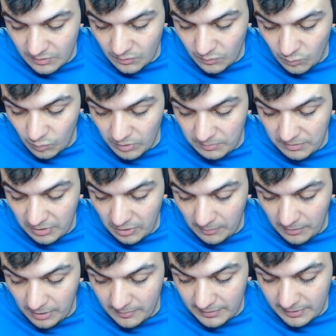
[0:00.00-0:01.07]
Wood Barrel
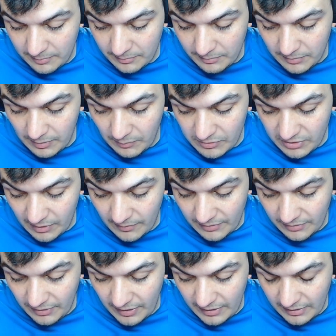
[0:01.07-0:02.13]
Bourbon, which I was
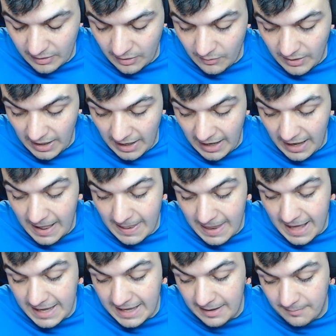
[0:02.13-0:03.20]
like, okay, I
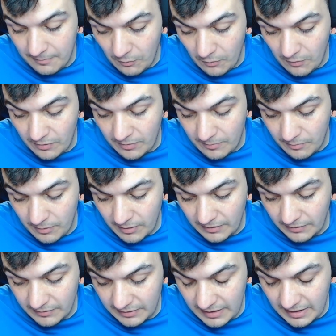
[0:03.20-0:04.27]
like it more than Brick of
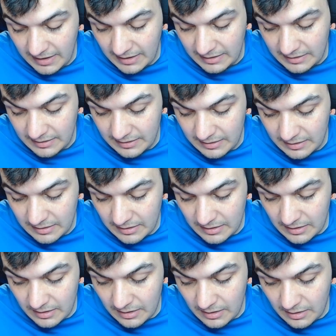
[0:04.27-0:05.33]
the Dead.
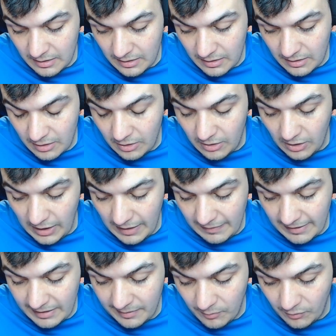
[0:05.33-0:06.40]
Or I
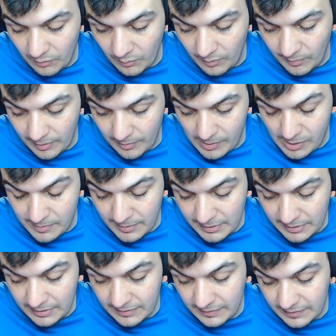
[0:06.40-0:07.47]
like it more than Wood Barrel Bourbon.
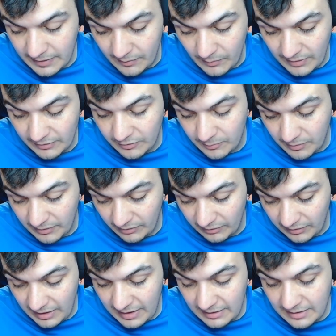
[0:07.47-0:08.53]
Then went to Brick of the
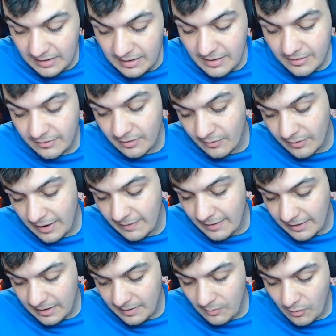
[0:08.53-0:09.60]
Dead. Okay, I
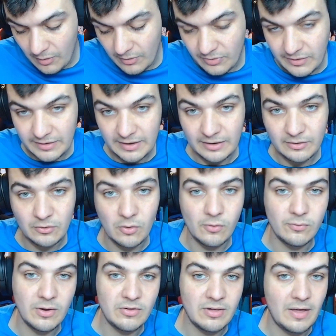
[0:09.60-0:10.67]
like it more. Then did Cool
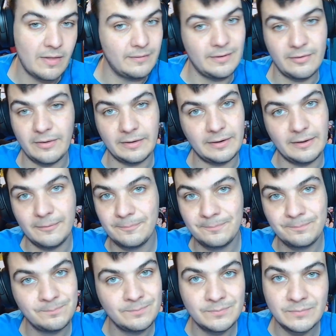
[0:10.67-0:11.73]
Fresh Aloe, and I was like, no.
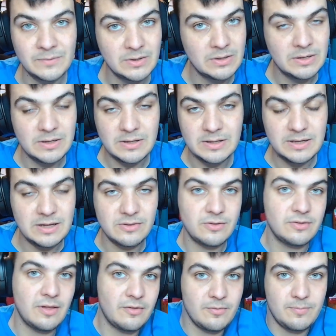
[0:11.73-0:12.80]
It just
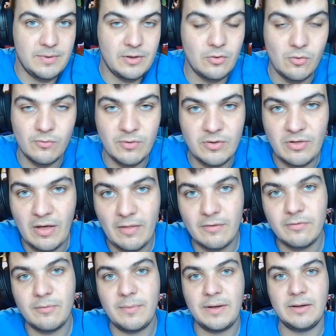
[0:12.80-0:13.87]
doesn't beat Cool Fresh Aloe
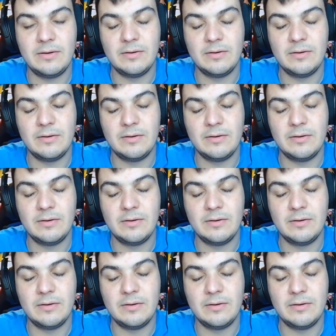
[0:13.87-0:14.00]
for me.